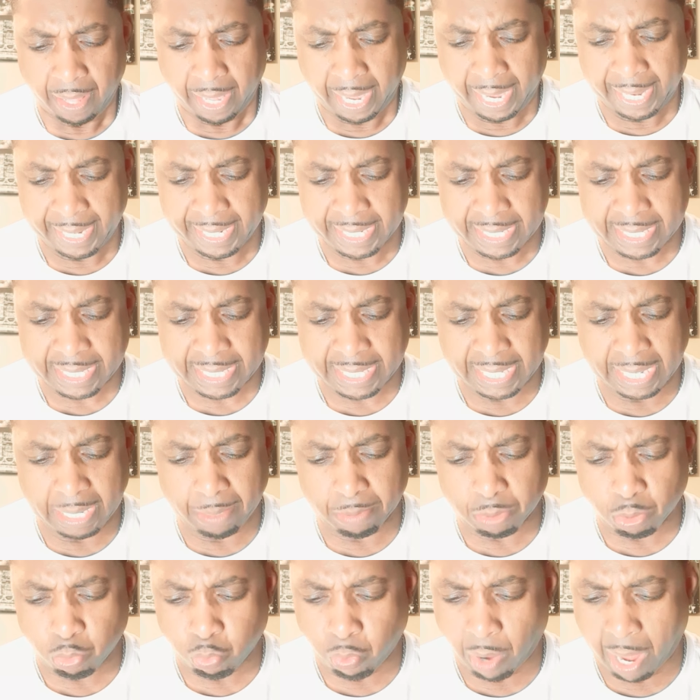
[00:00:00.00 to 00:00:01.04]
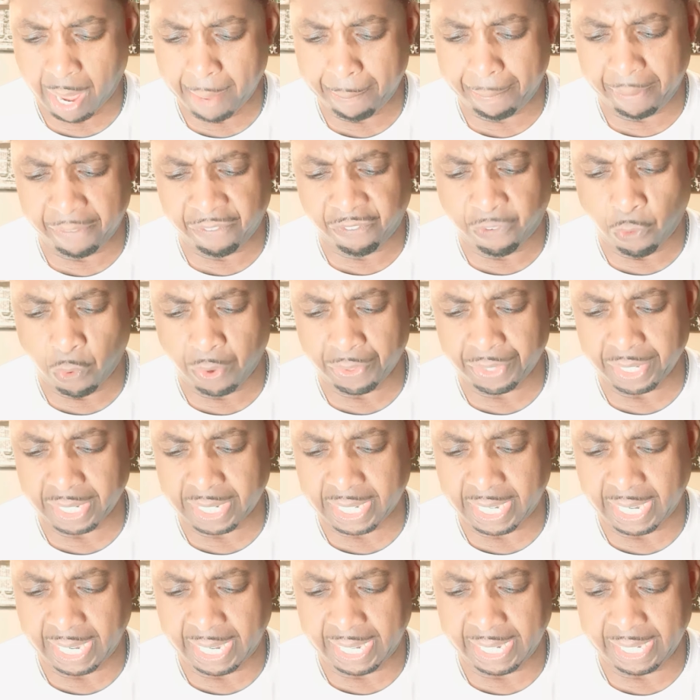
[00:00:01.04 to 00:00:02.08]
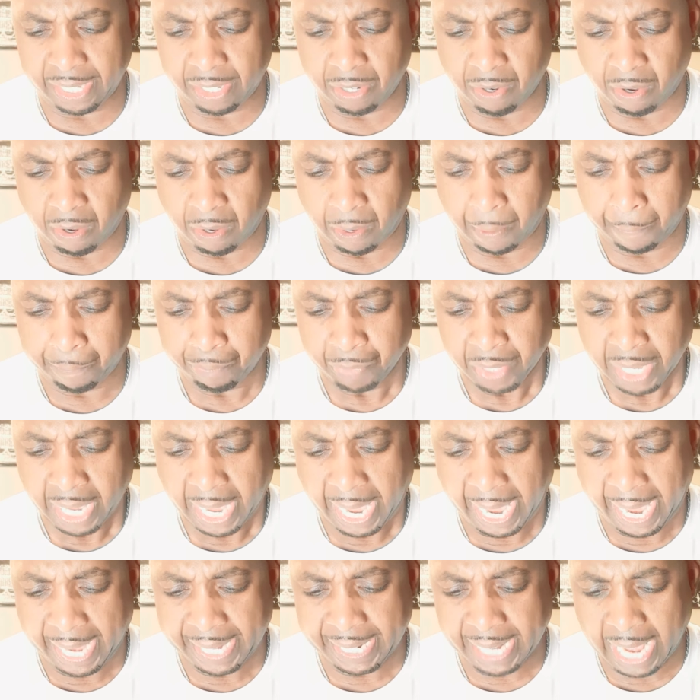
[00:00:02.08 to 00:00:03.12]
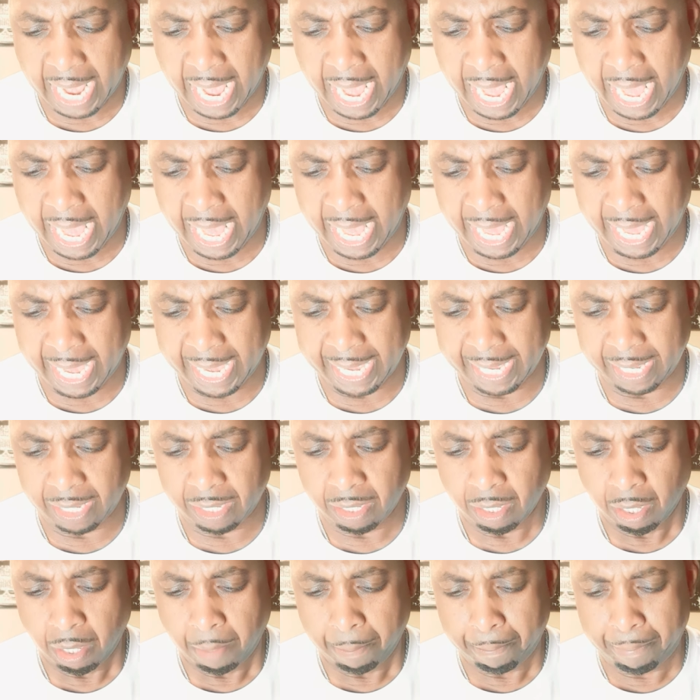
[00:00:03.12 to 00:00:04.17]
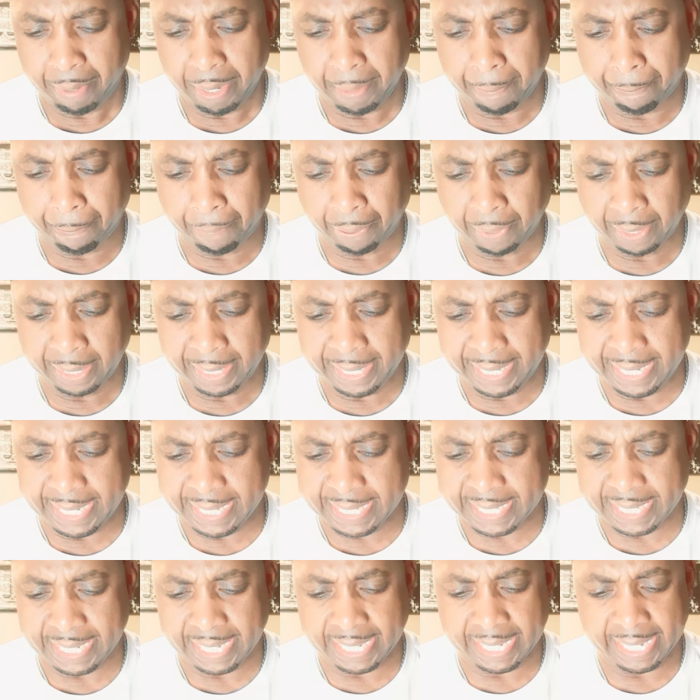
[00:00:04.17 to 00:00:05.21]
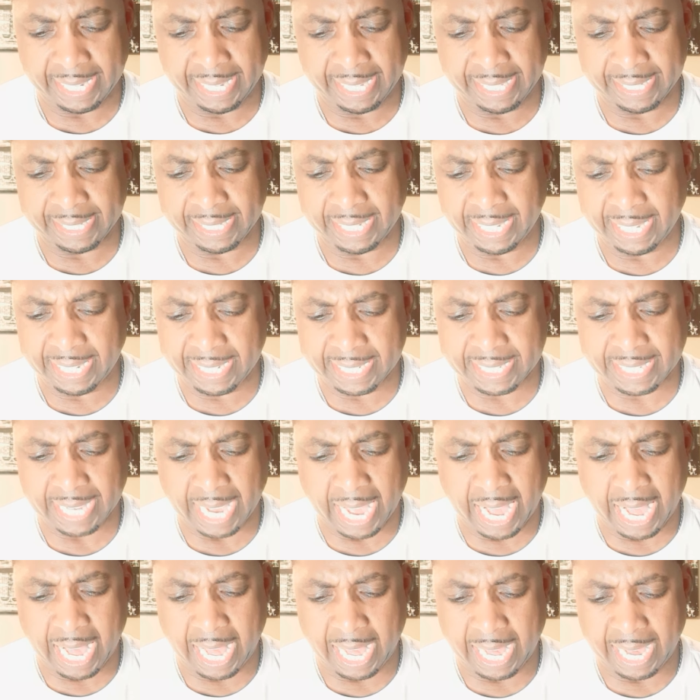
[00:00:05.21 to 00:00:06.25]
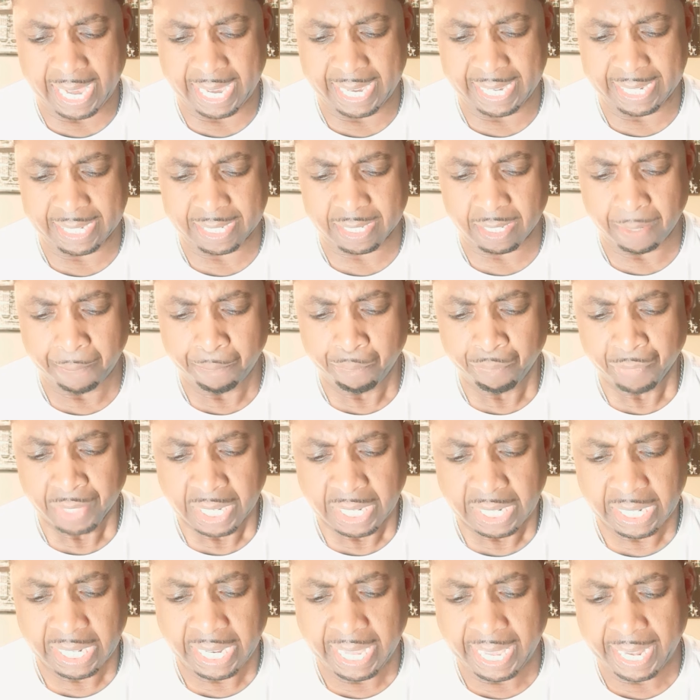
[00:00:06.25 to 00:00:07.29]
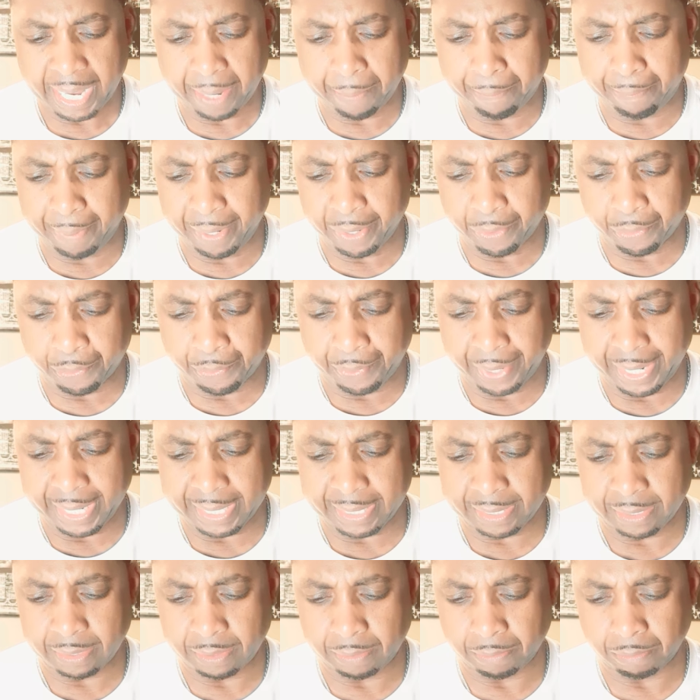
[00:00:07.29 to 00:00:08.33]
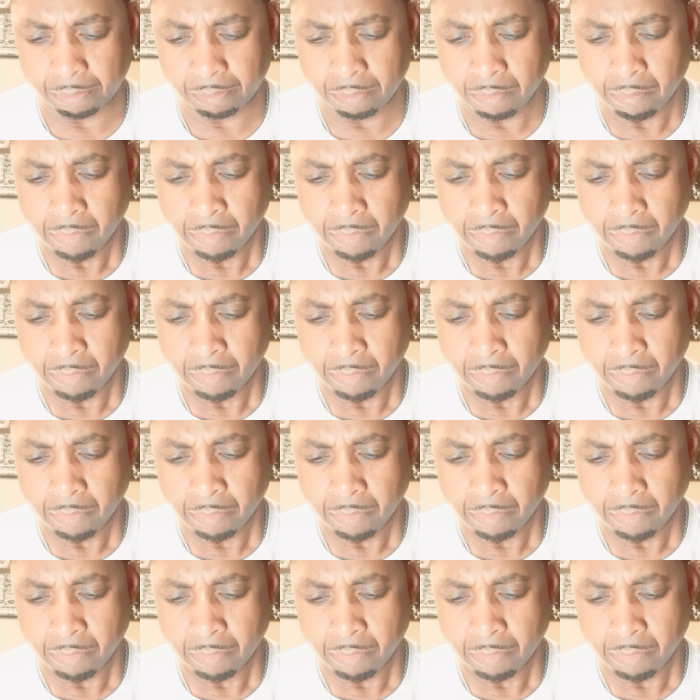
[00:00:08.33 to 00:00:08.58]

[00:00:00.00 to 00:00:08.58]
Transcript: And it seems right before the king, y'all. And I be pleasing in his eyes. Let it be written